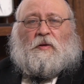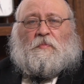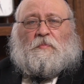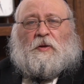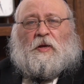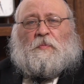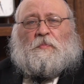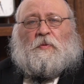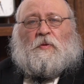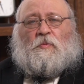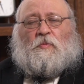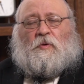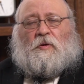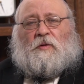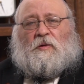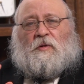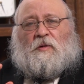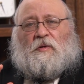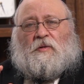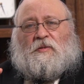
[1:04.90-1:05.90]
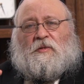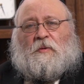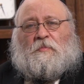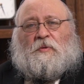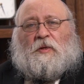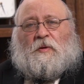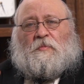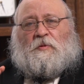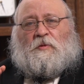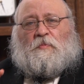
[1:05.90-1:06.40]
People would
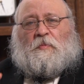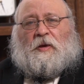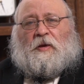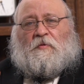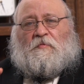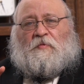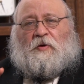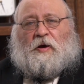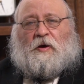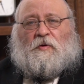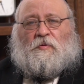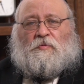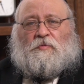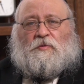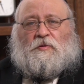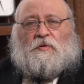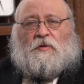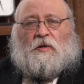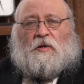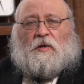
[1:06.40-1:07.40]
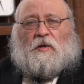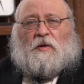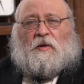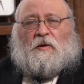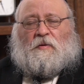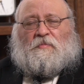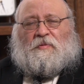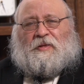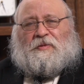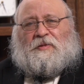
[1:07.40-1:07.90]
sometimes make vows.
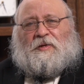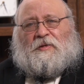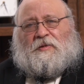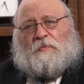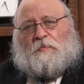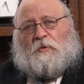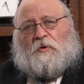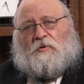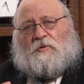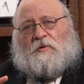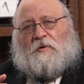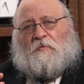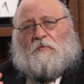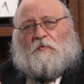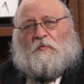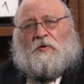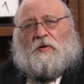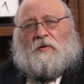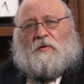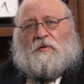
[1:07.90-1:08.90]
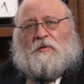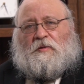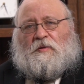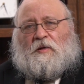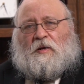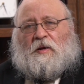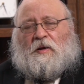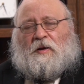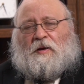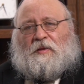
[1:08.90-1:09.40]
Let's say a person feels
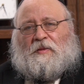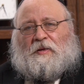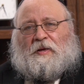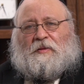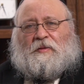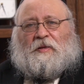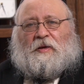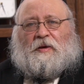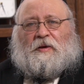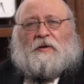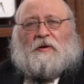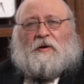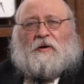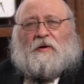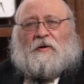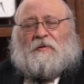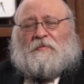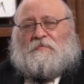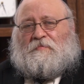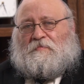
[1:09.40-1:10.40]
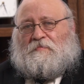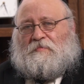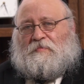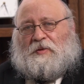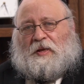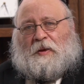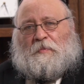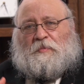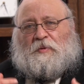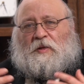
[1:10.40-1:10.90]
that they are
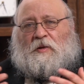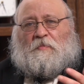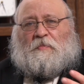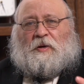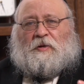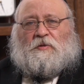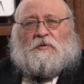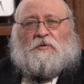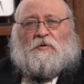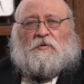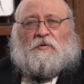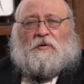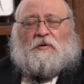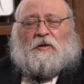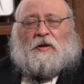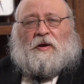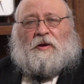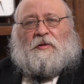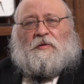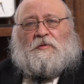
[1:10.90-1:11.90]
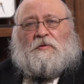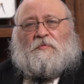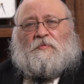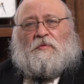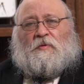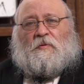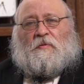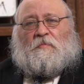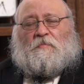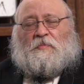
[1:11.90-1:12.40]
tempted by certain kinds
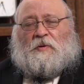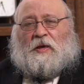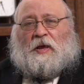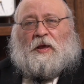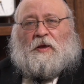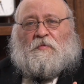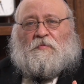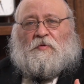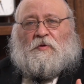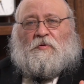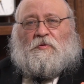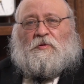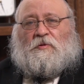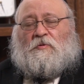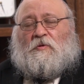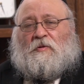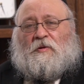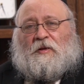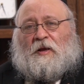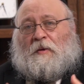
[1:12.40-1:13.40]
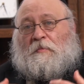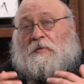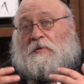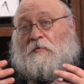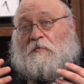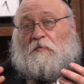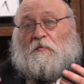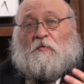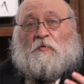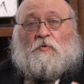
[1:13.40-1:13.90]
of behavior, certain types
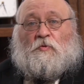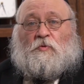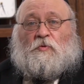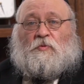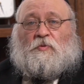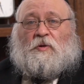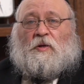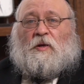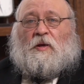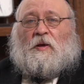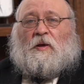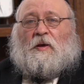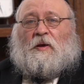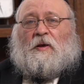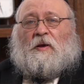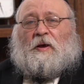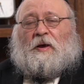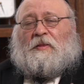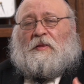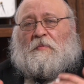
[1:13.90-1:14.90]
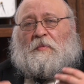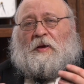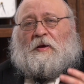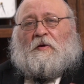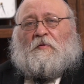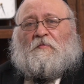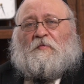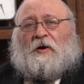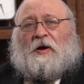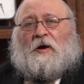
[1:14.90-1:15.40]
of food, and they
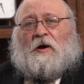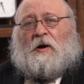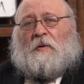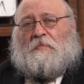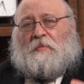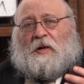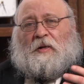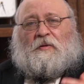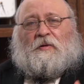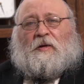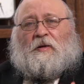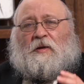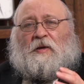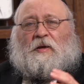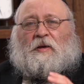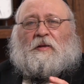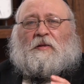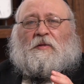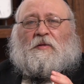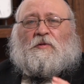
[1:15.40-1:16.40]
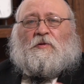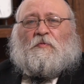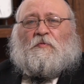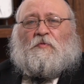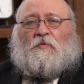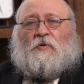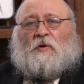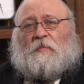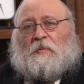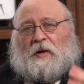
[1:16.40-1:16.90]
make a vow, I'm not going to eat this
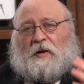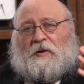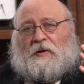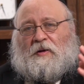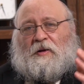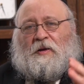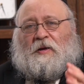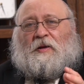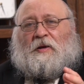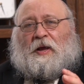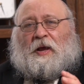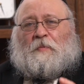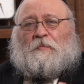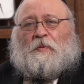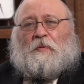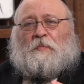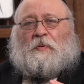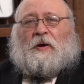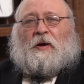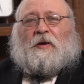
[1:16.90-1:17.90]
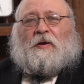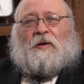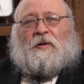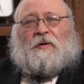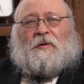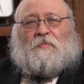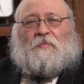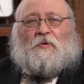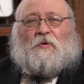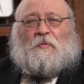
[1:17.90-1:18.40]
food, I'm not going to eat apple pie
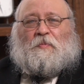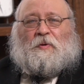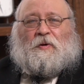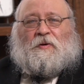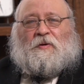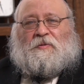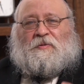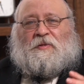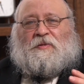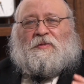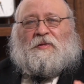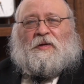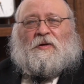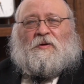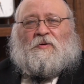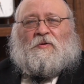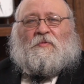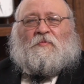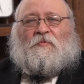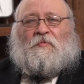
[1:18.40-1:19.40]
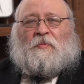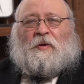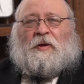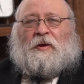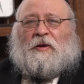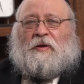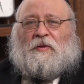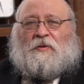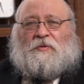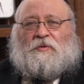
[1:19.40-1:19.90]
anymore because it's not good for my
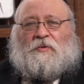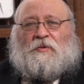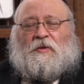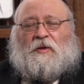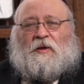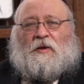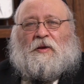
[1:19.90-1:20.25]
health.